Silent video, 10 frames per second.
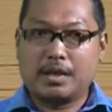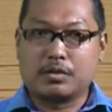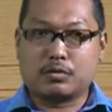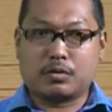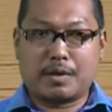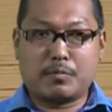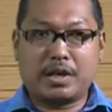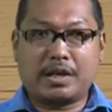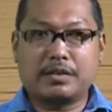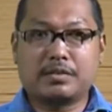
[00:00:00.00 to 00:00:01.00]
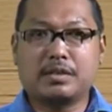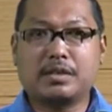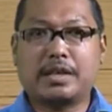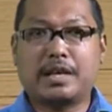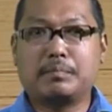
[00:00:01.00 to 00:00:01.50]
So
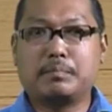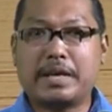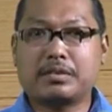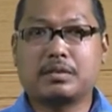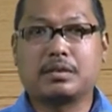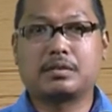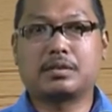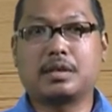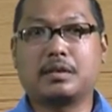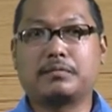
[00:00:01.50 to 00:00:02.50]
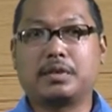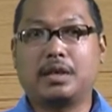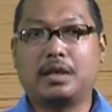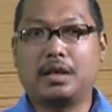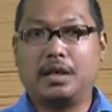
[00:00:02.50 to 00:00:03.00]
communication can best served
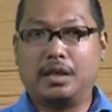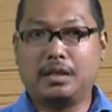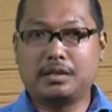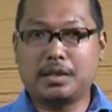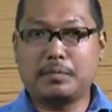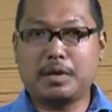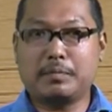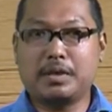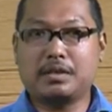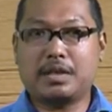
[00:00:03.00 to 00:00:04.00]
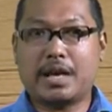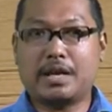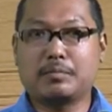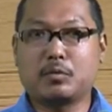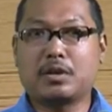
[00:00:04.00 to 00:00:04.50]
in the development
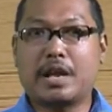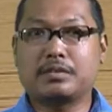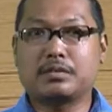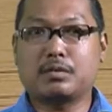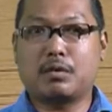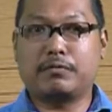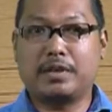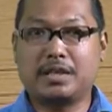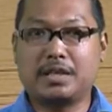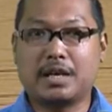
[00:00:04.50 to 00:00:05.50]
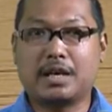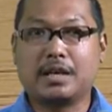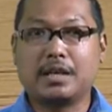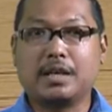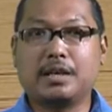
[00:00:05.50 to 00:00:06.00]
and modernization of India
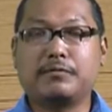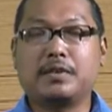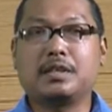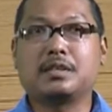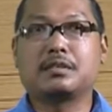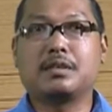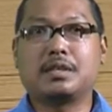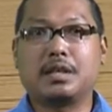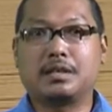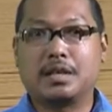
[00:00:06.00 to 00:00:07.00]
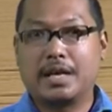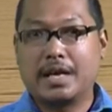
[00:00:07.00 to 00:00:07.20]
if it is treated